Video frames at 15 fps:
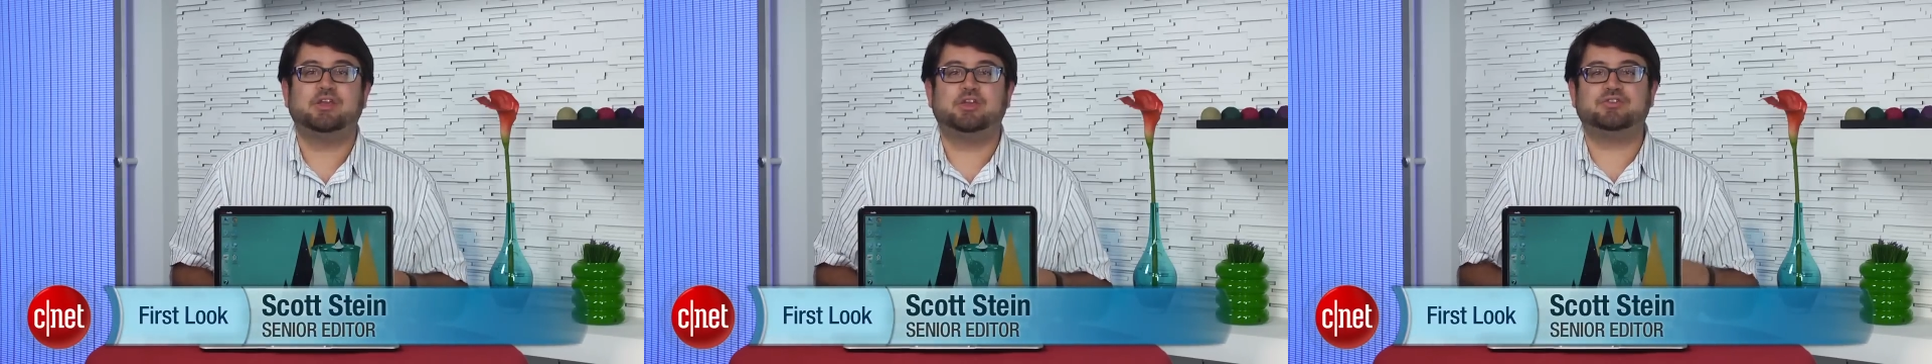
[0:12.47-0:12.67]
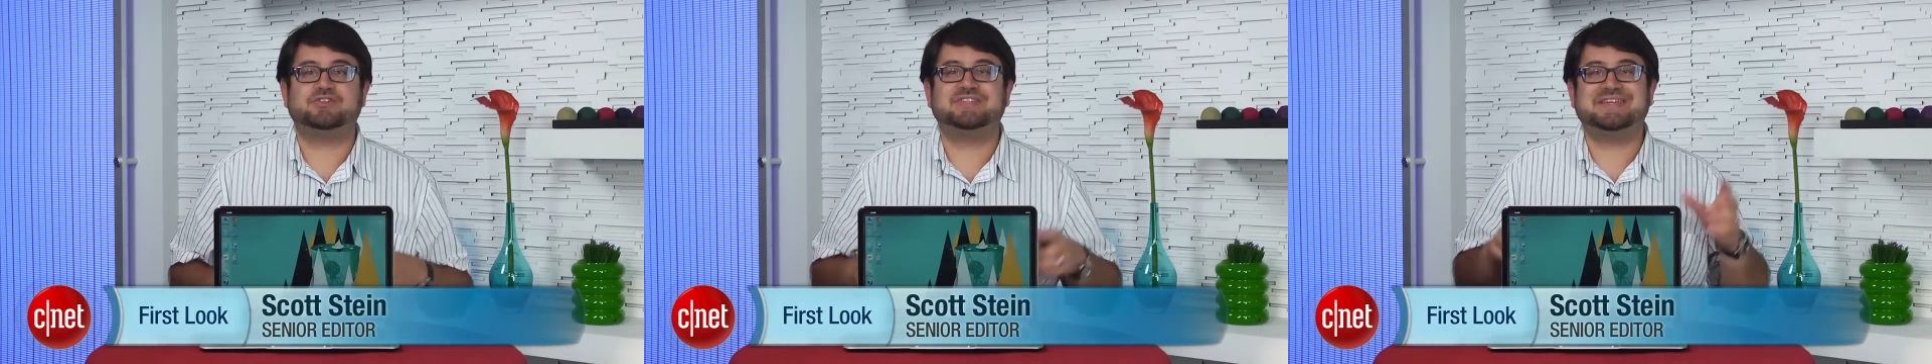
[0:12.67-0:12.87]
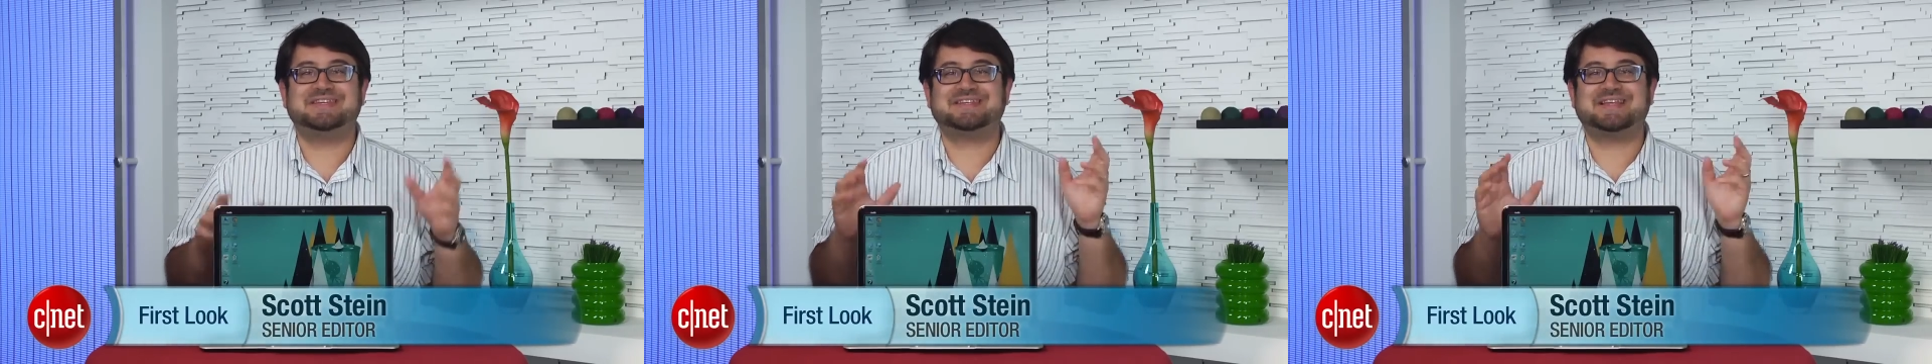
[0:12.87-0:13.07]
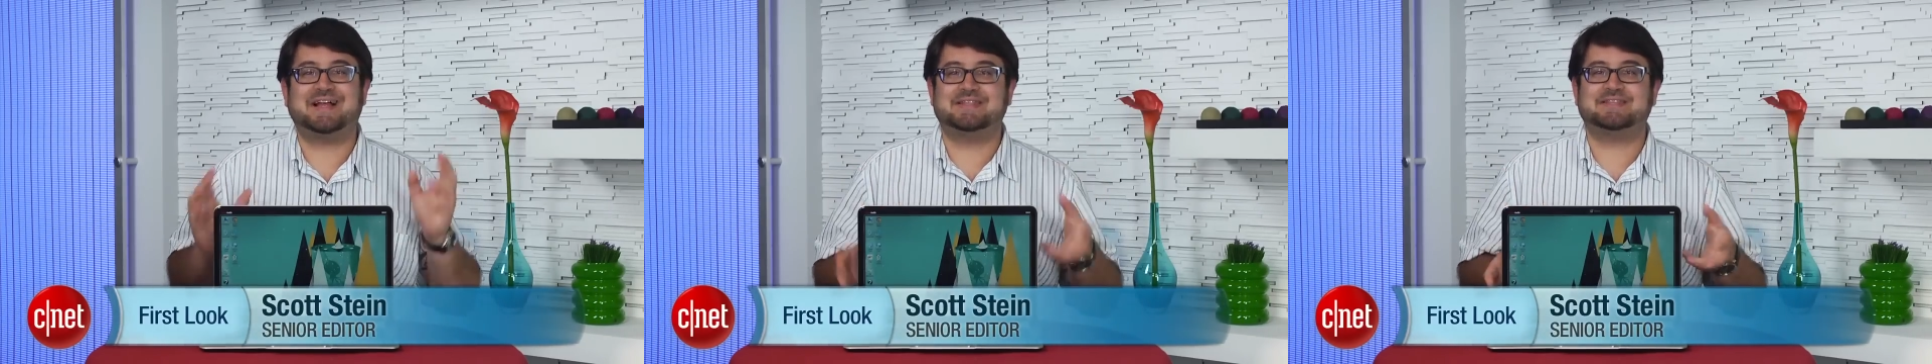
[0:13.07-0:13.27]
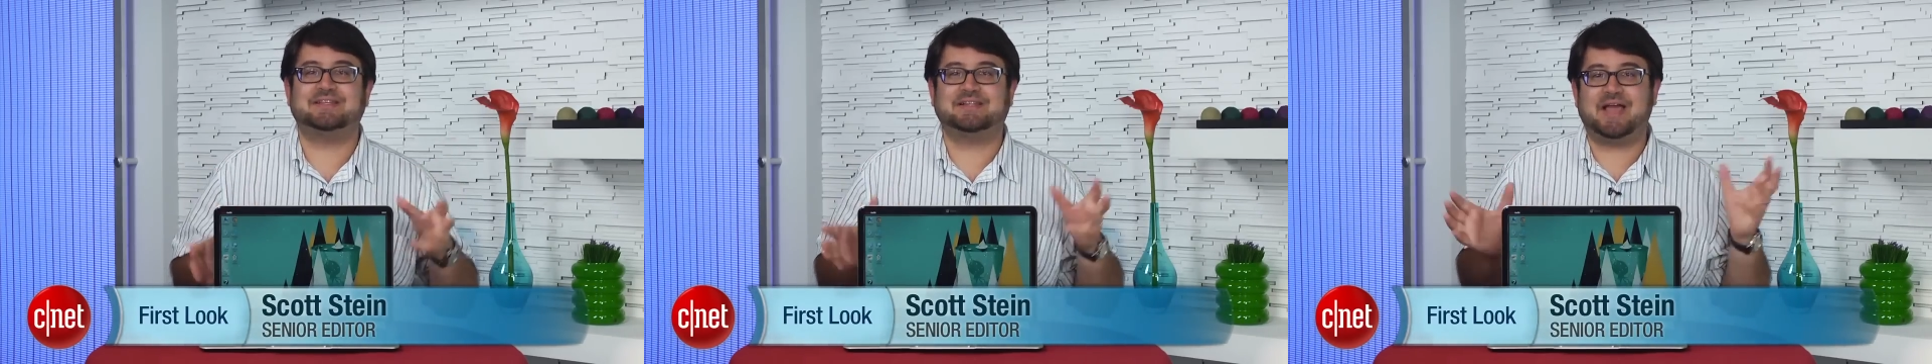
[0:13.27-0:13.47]
you're seeing
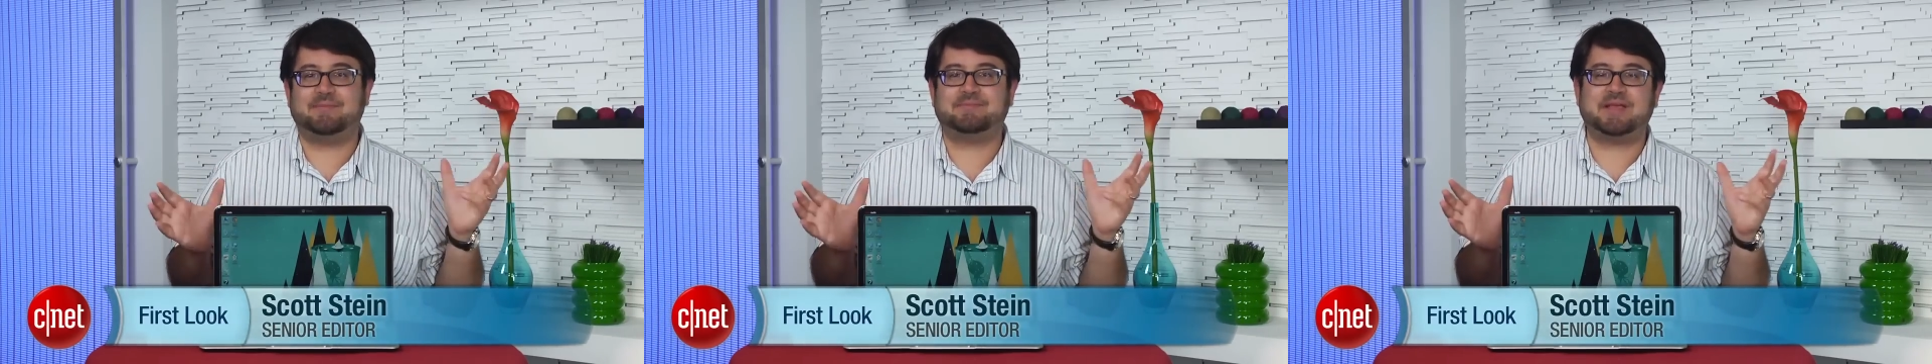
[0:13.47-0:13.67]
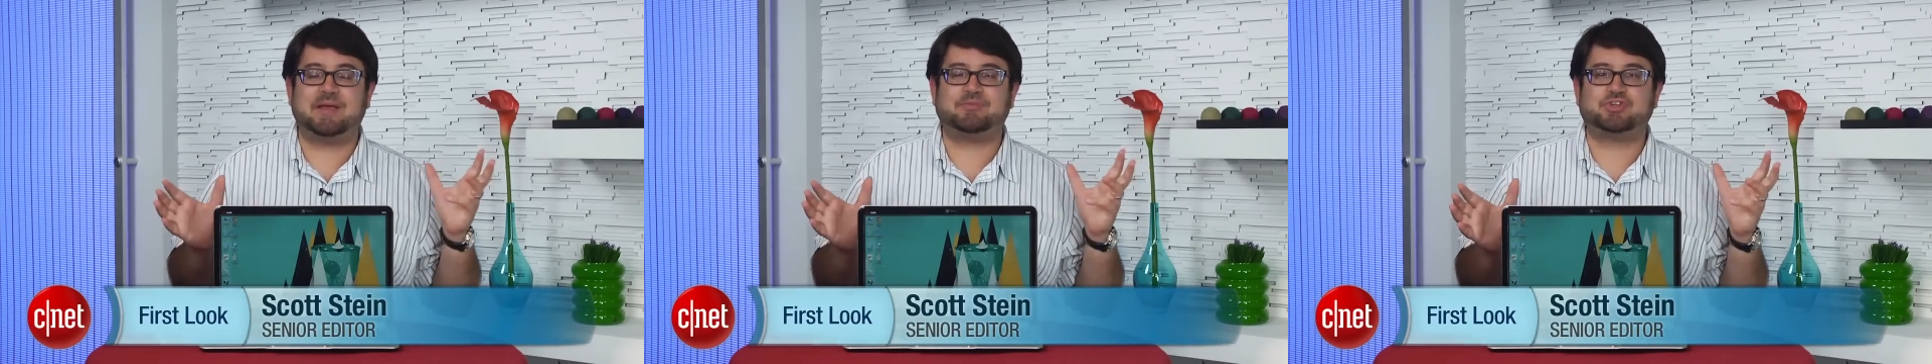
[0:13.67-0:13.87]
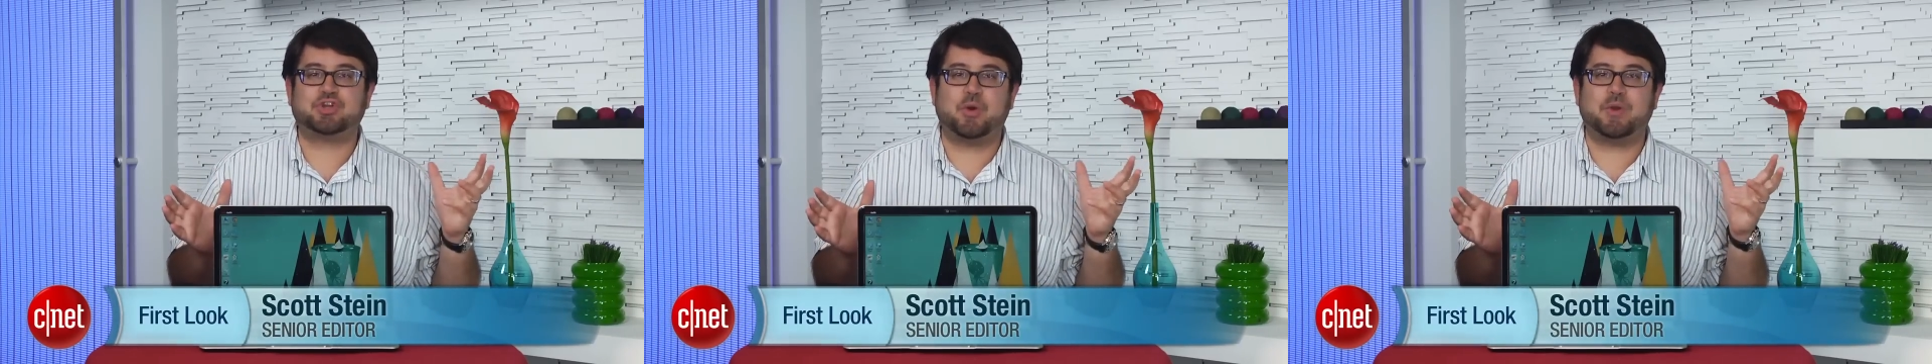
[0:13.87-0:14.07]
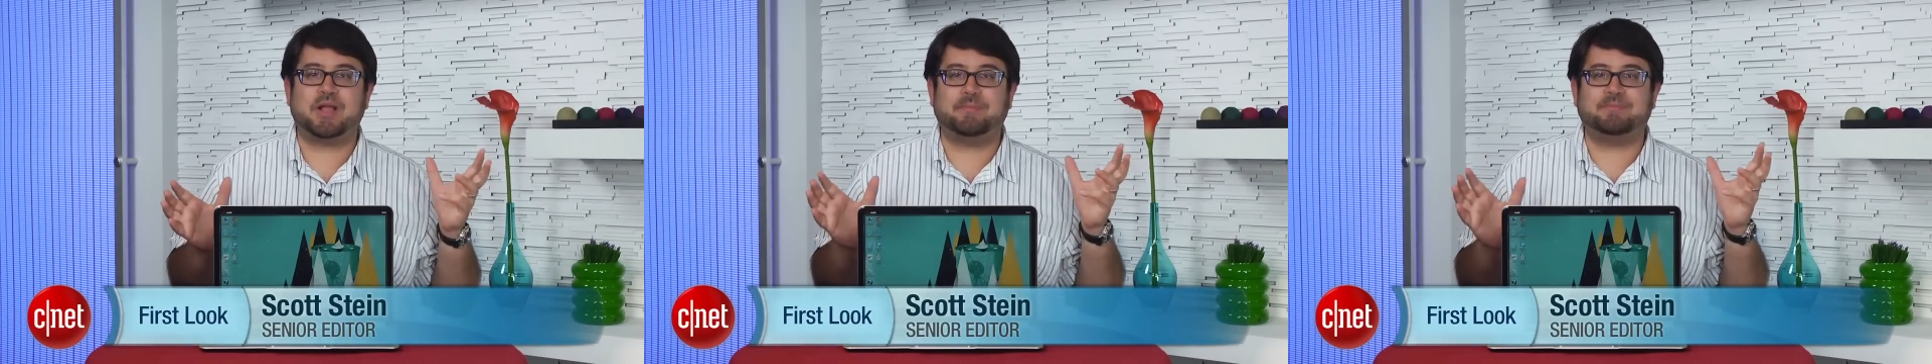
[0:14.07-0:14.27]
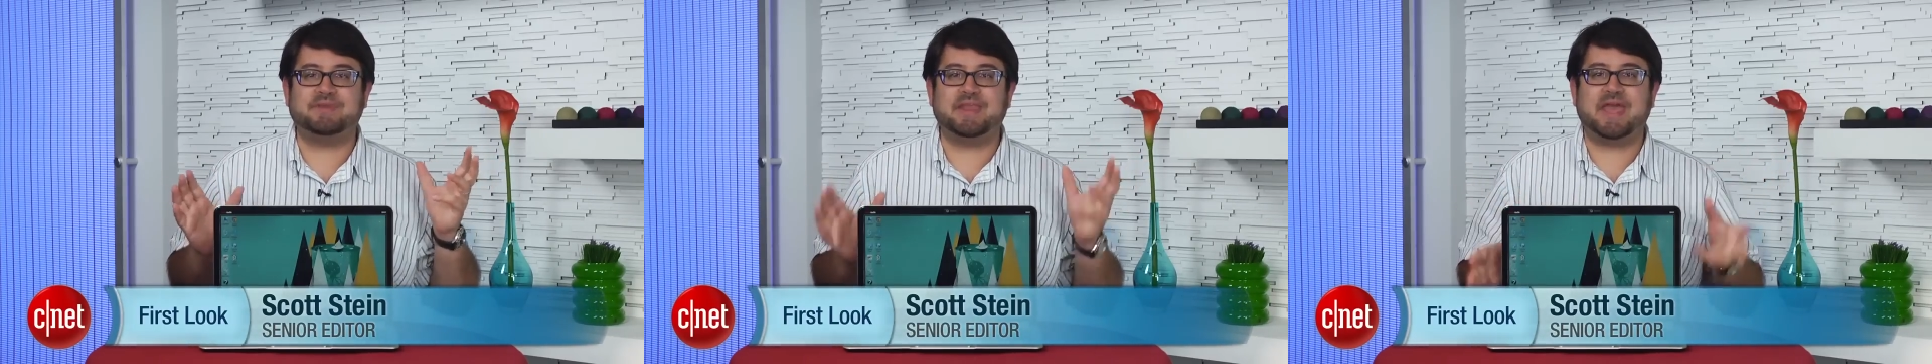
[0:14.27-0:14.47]
tons of laptops
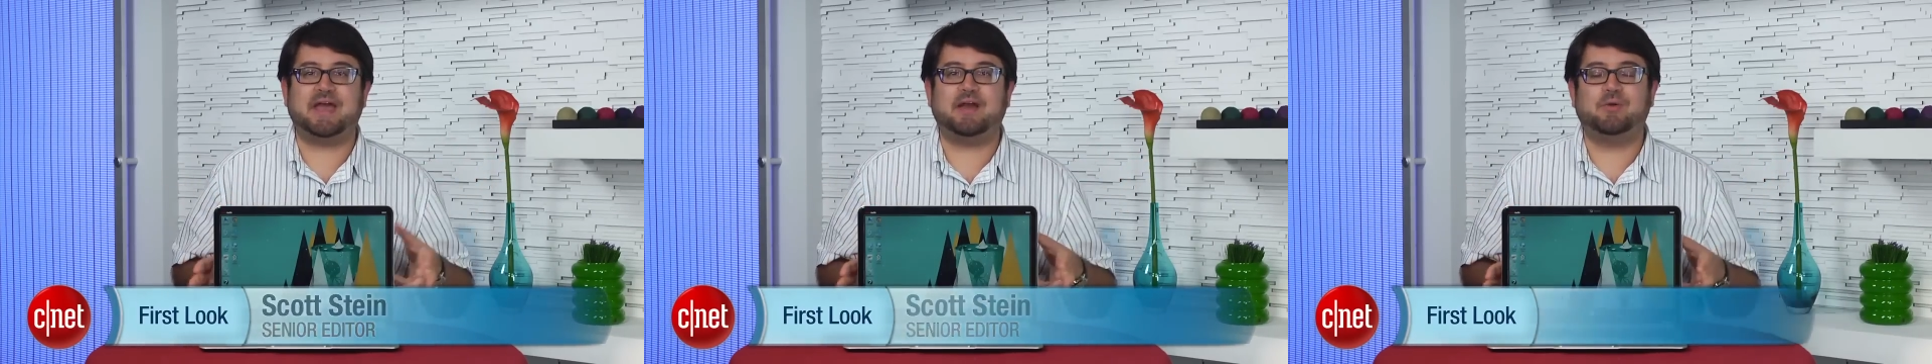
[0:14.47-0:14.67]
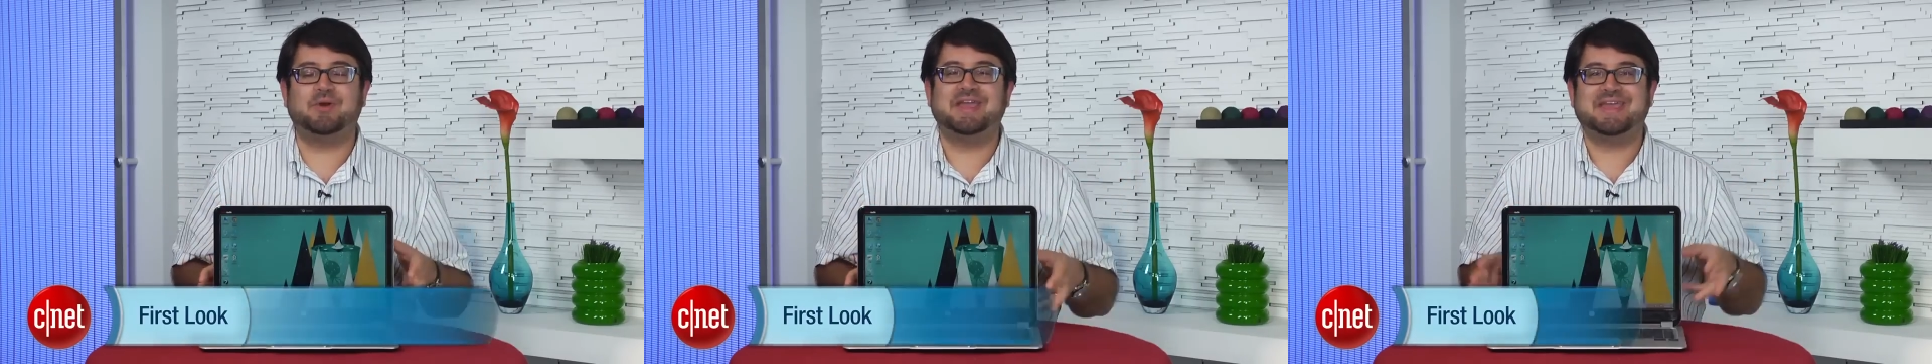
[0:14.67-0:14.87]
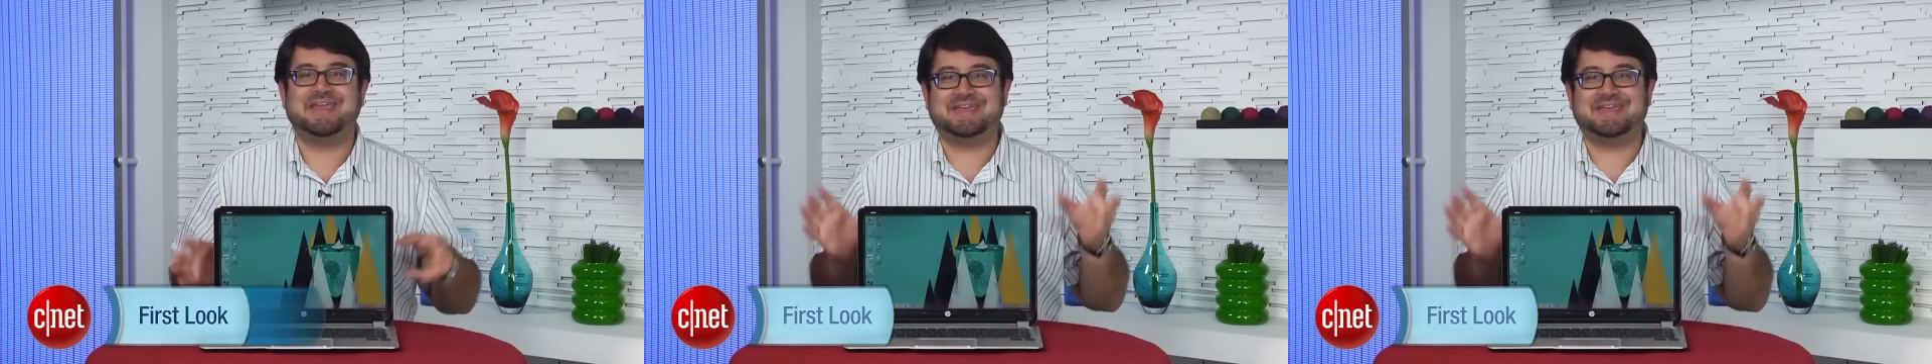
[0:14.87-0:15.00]
showing up now